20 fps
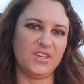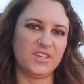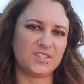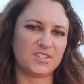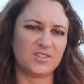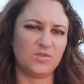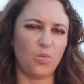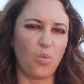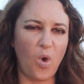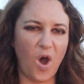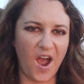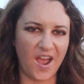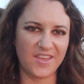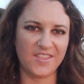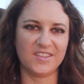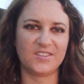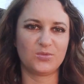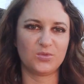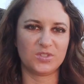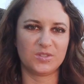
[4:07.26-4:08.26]
this and why
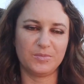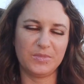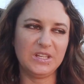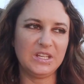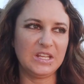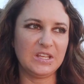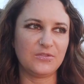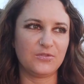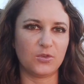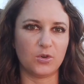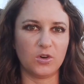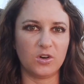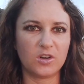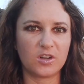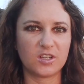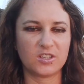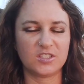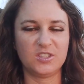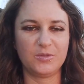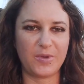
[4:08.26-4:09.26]
this was meaningful,
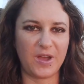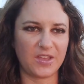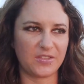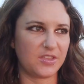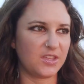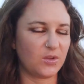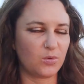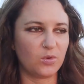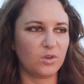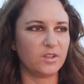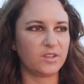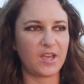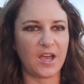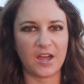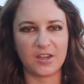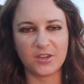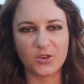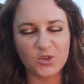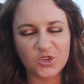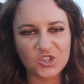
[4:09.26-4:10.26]
because you might think, well,
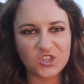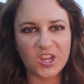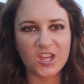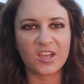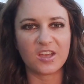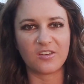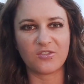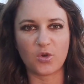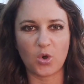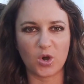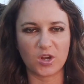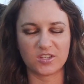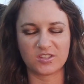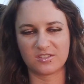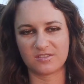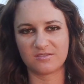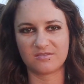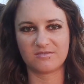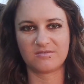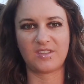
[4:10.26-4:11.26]
yeah, no shit, of
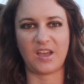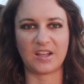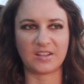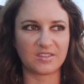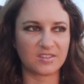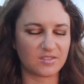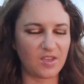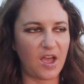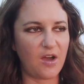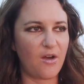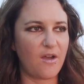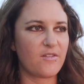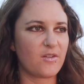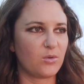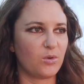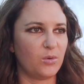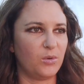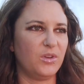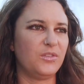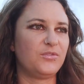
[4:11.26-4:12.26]
course that's how
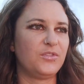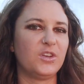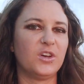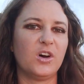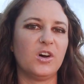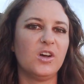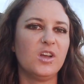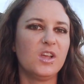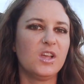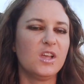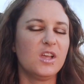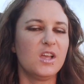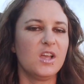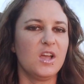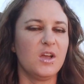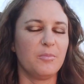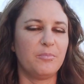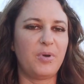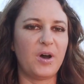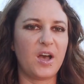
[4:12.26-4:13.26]
everyone would feel.
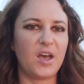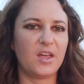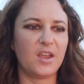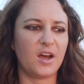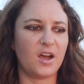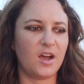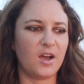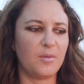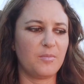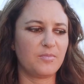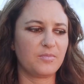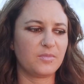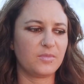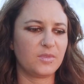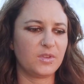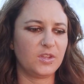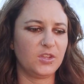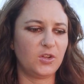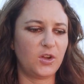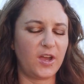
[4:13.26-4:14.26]
But
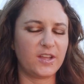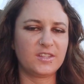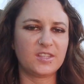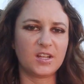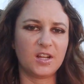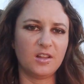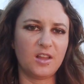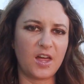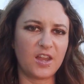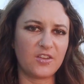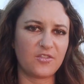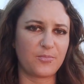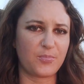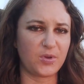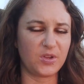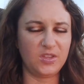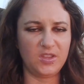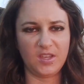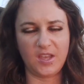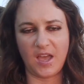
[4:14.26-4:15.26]
I did a lot of
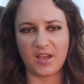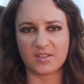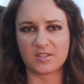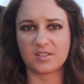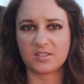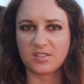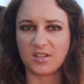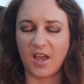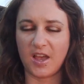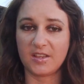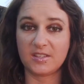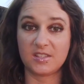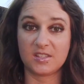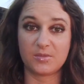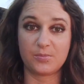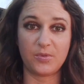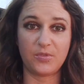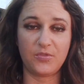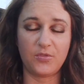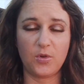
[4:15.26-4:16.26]
breathing
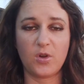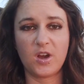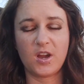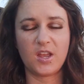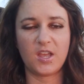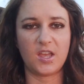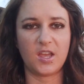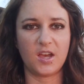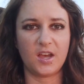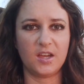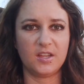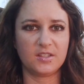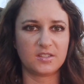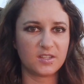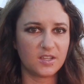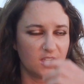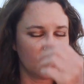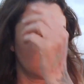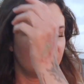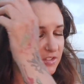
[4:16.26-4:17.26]
exercises beforehand
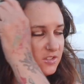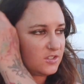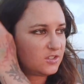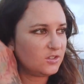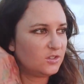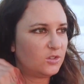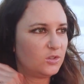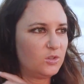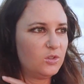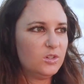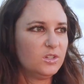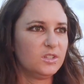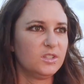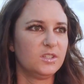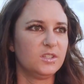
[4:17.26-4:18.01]
to